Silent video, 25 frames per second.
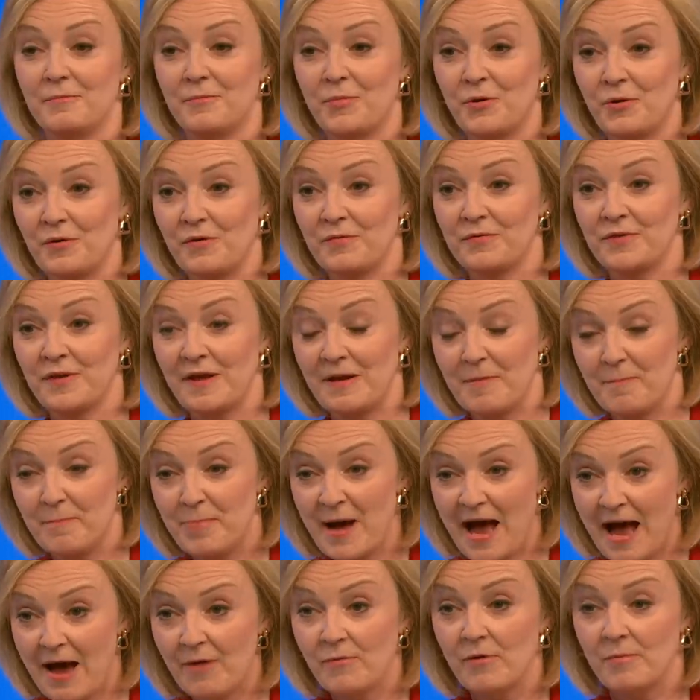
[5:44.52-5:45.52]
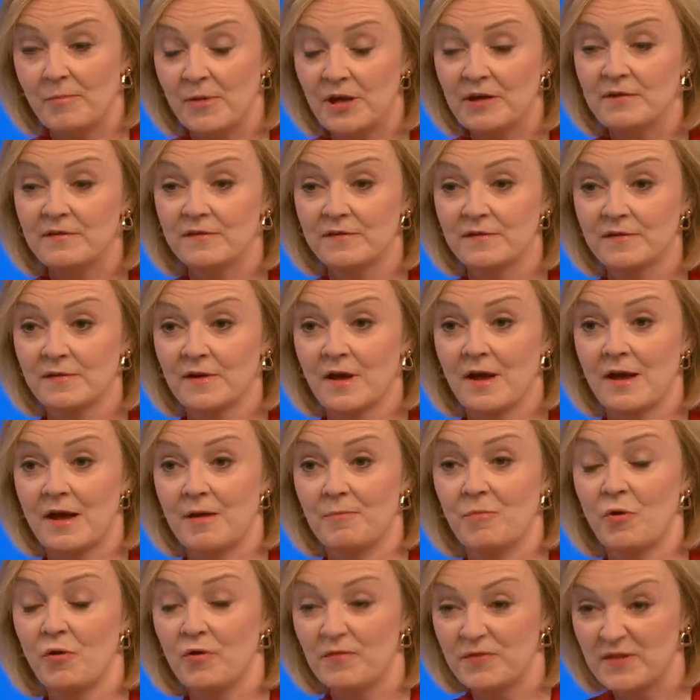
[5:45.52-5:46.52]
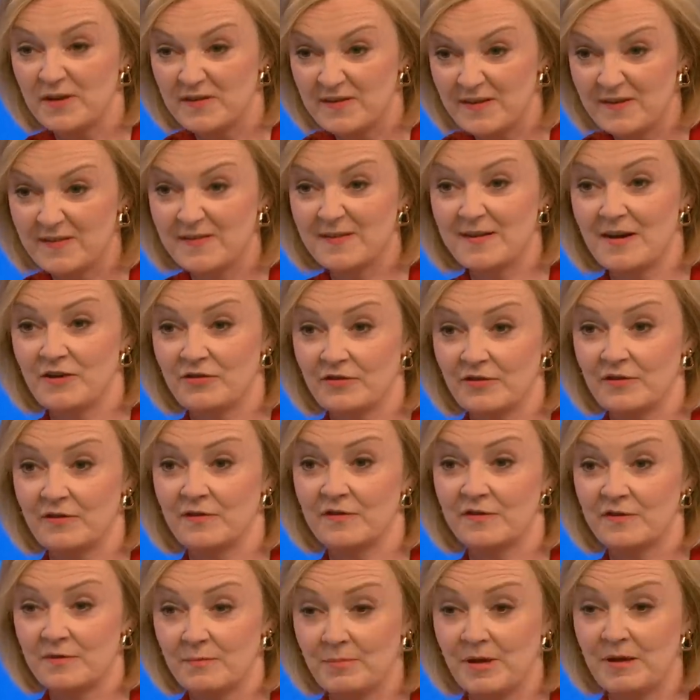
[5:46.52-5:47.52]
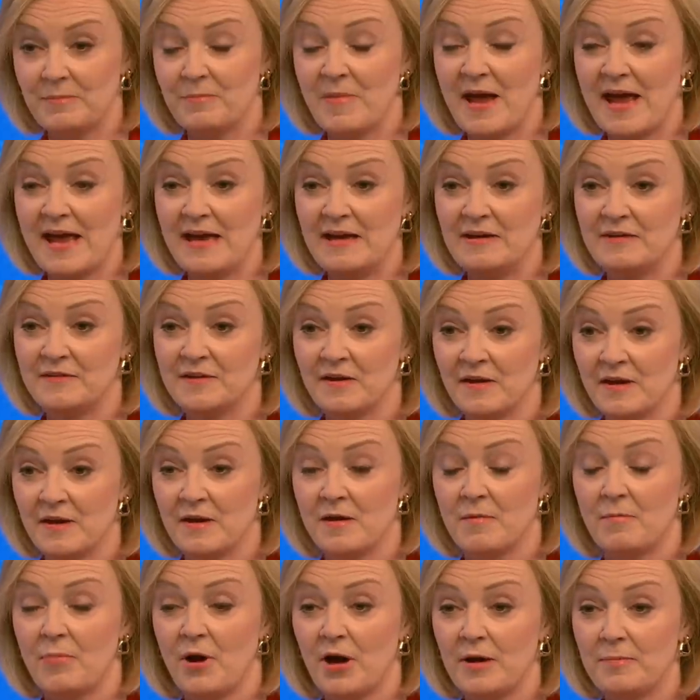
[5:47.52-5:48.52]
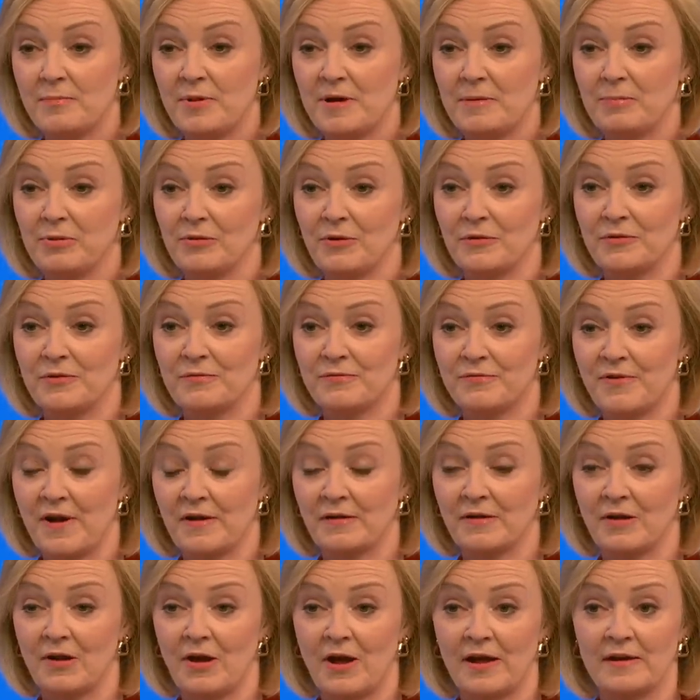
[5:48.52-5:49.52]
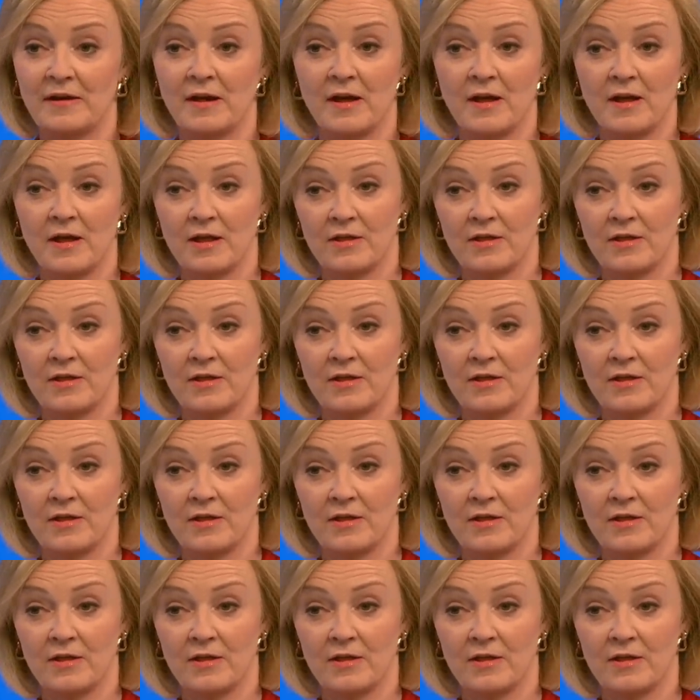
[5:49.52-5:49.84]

more of the empowerment, more of the decisions to be made by people on the front line.